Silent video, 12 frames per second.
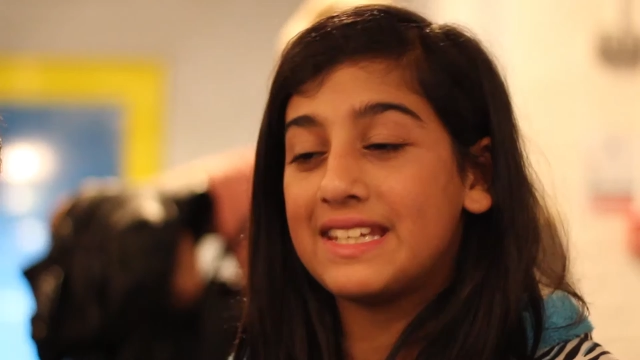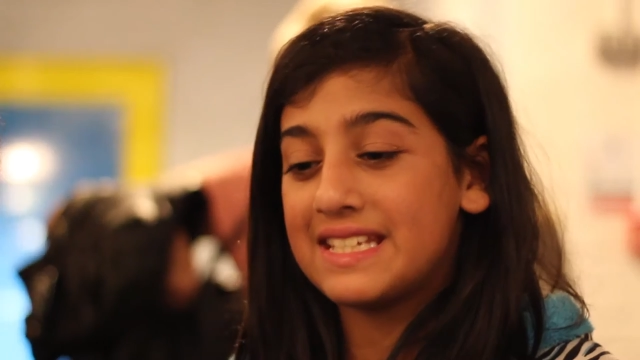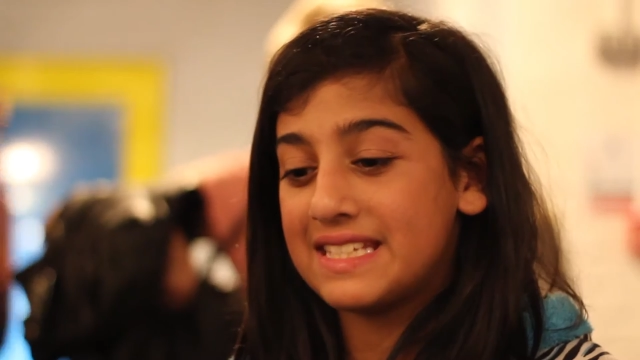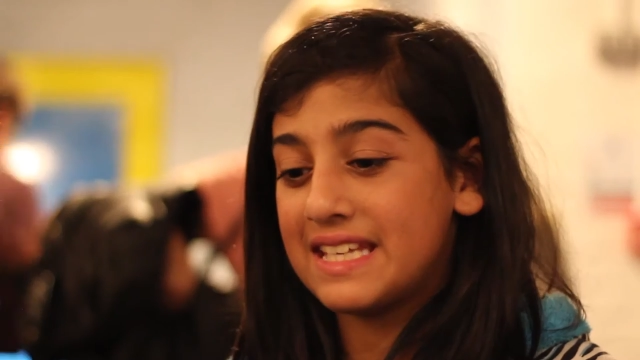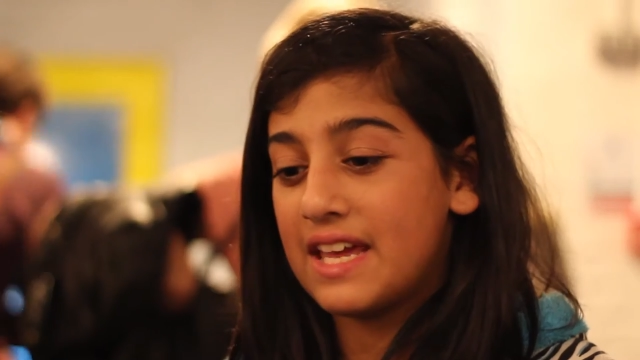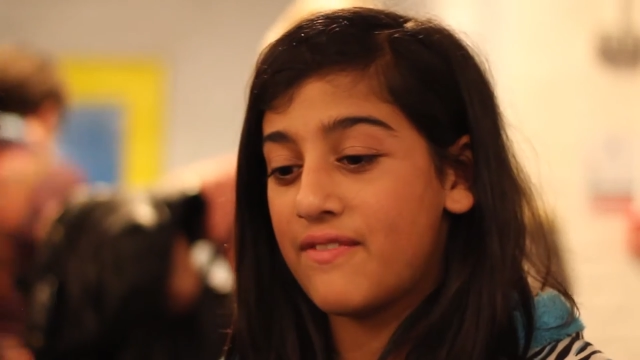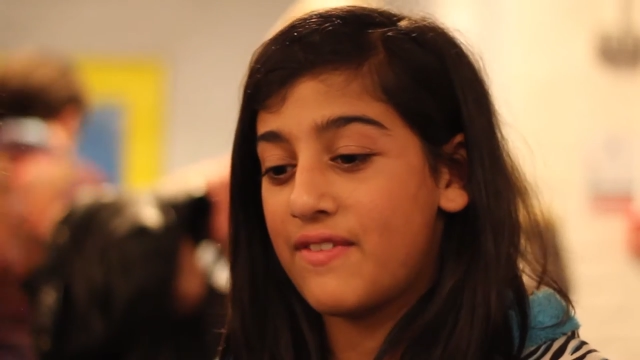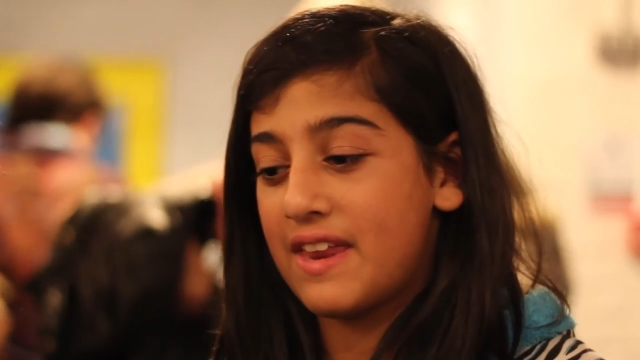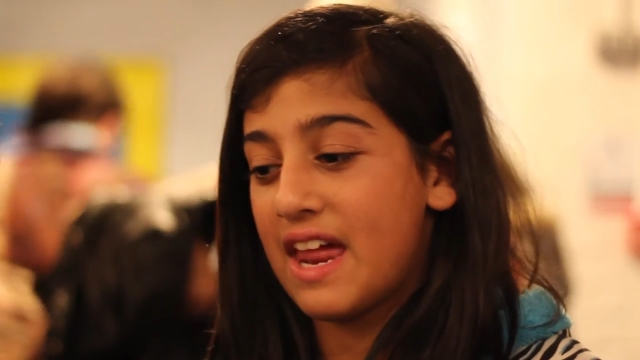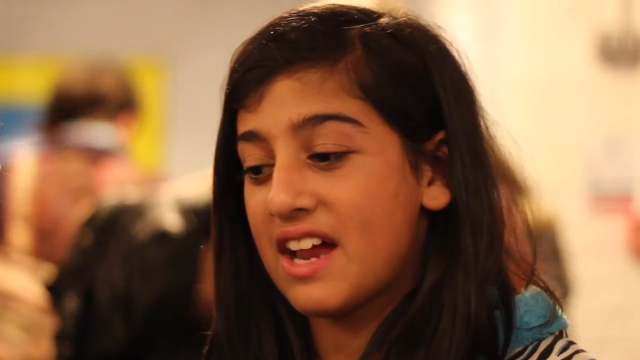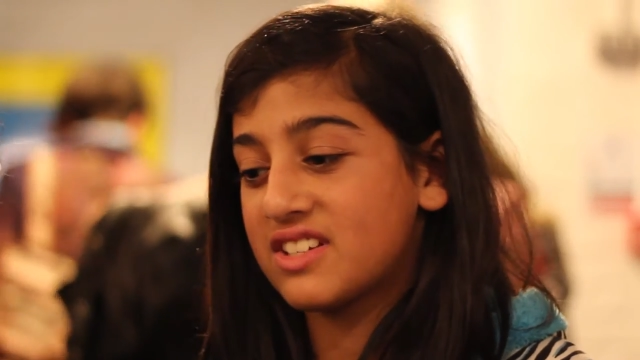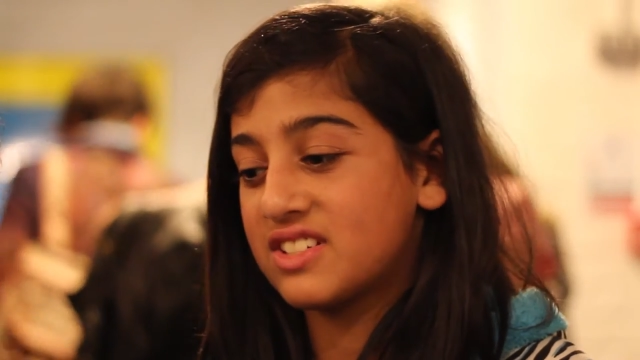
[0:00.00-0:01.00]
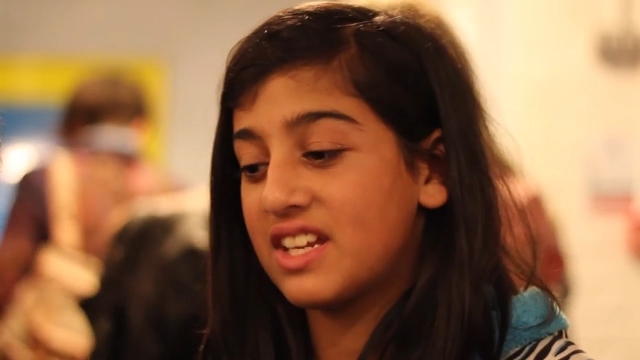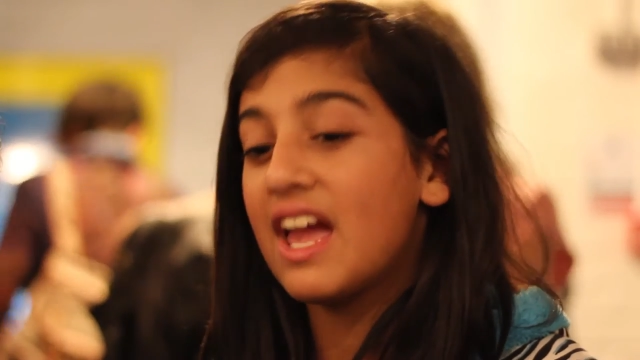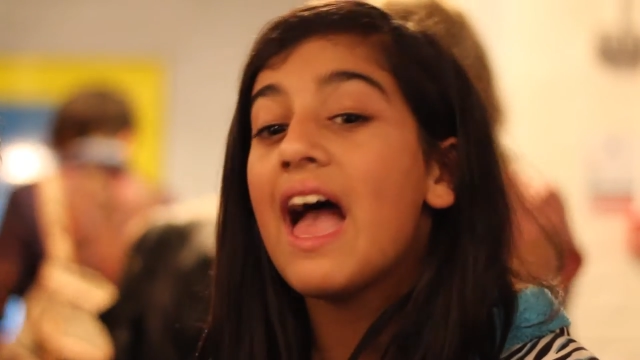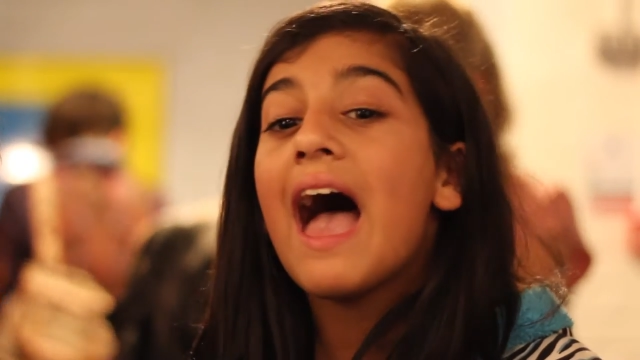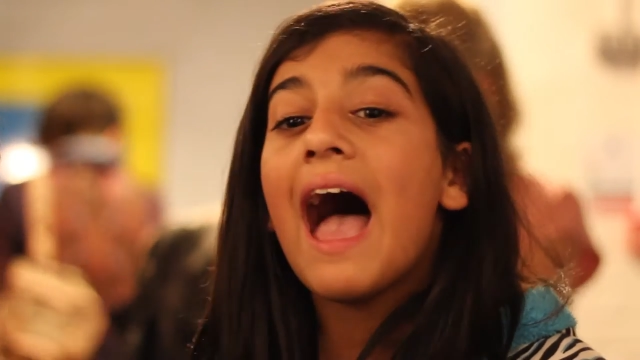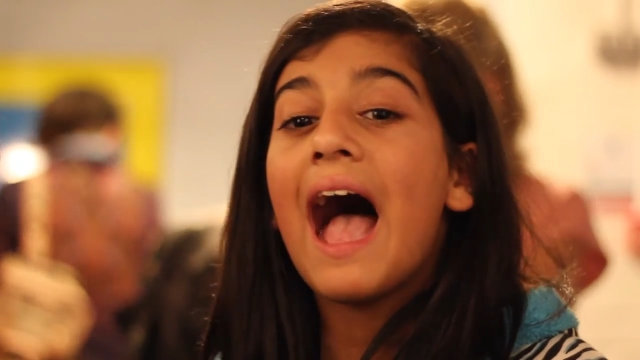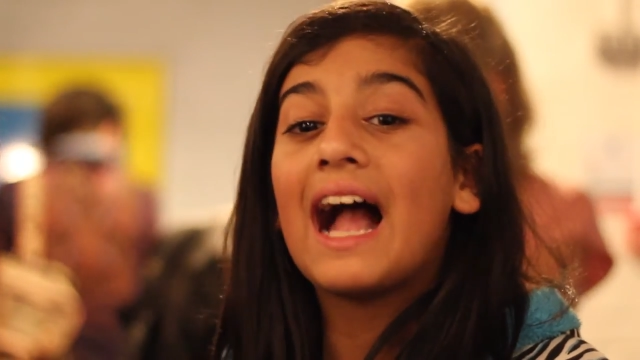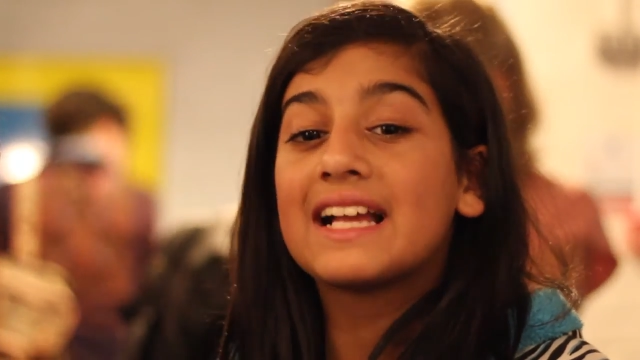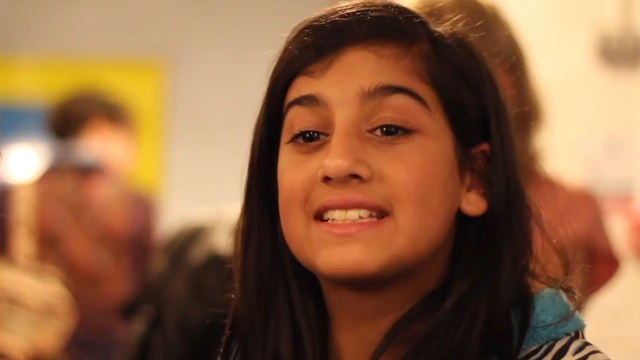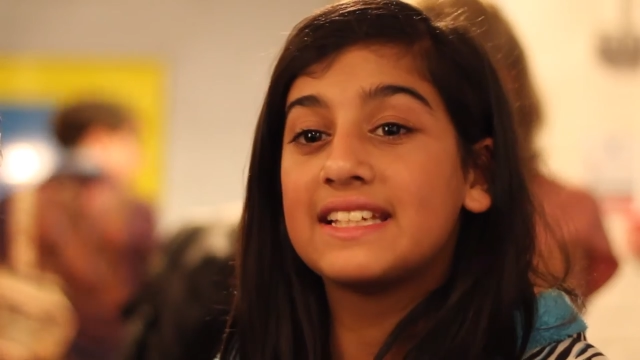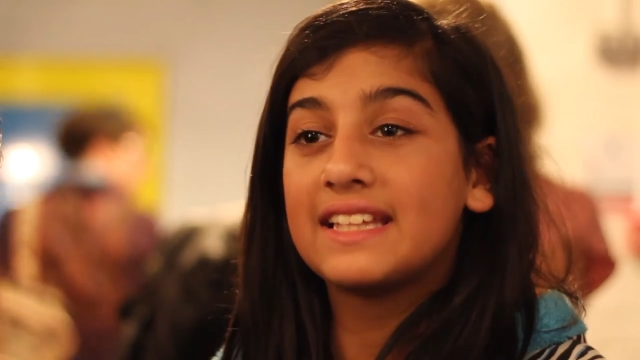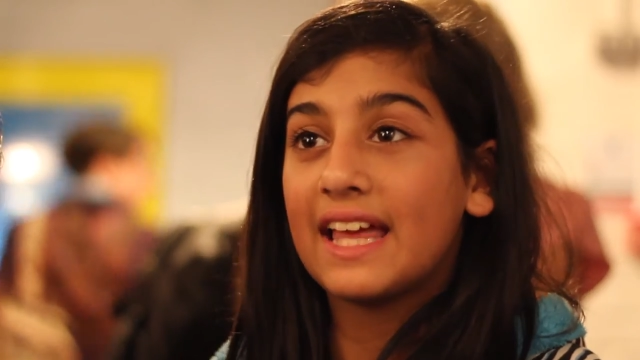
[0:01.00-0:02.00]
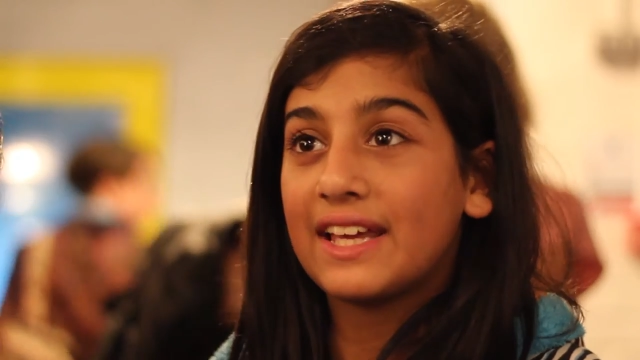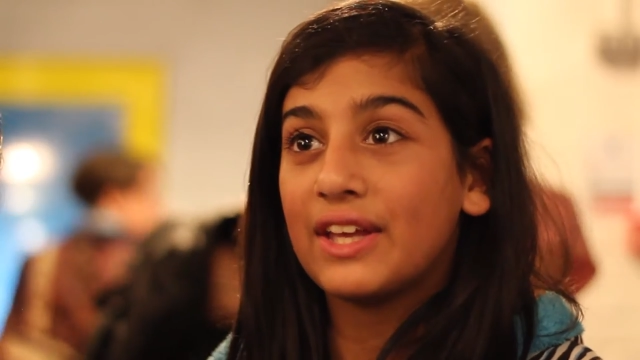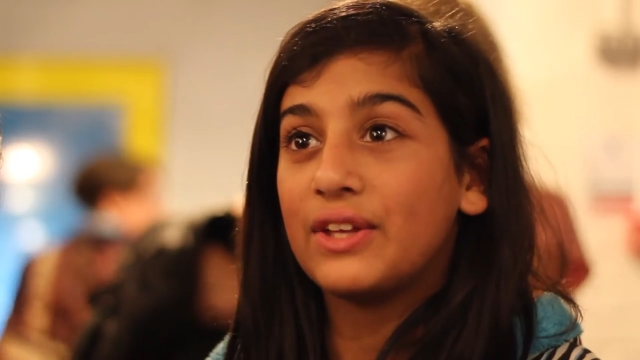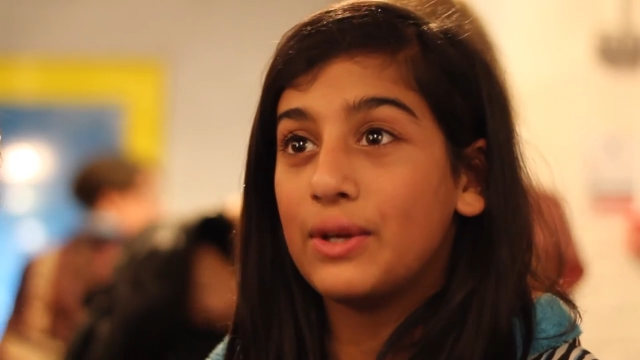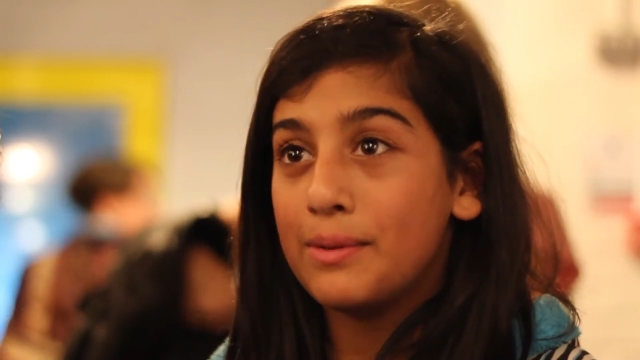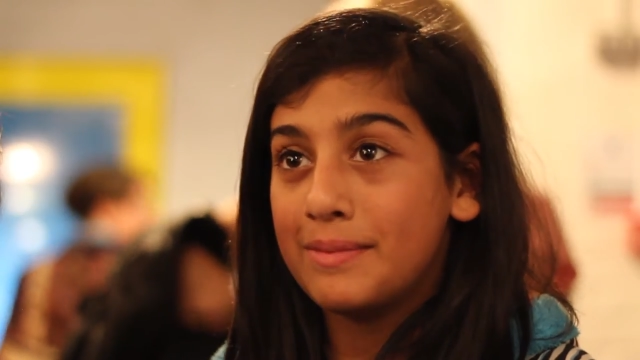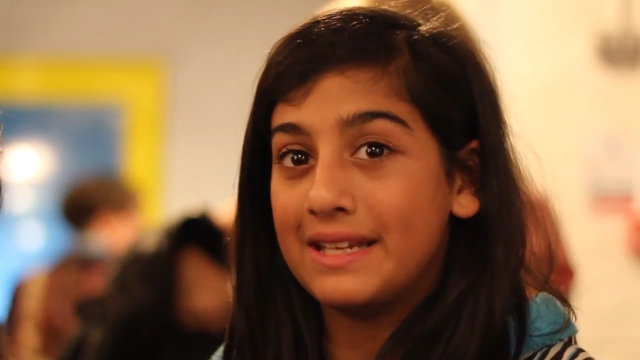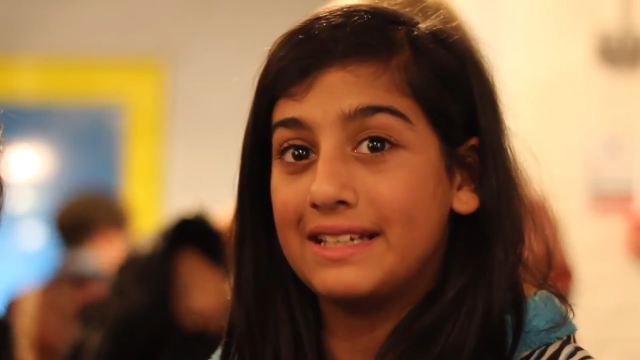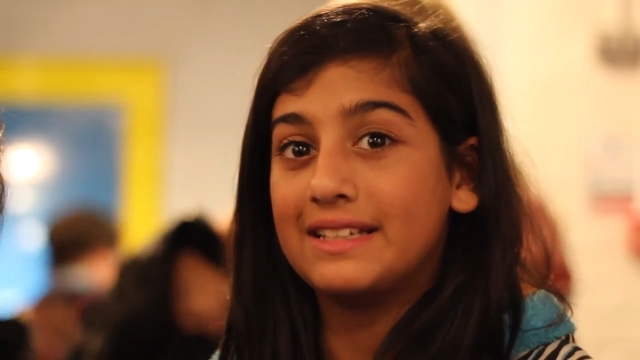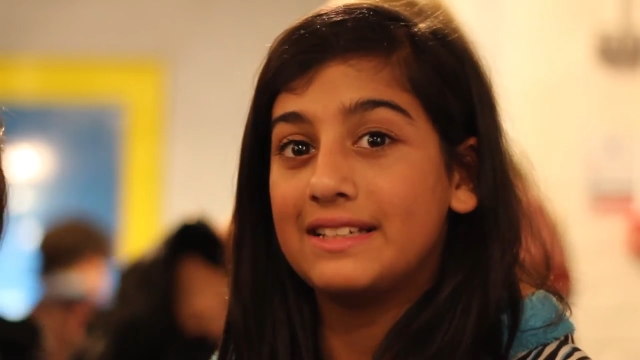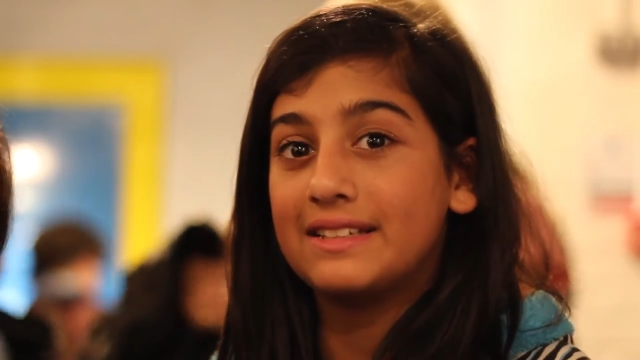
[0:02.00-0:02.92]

to see if it actually acted like a human.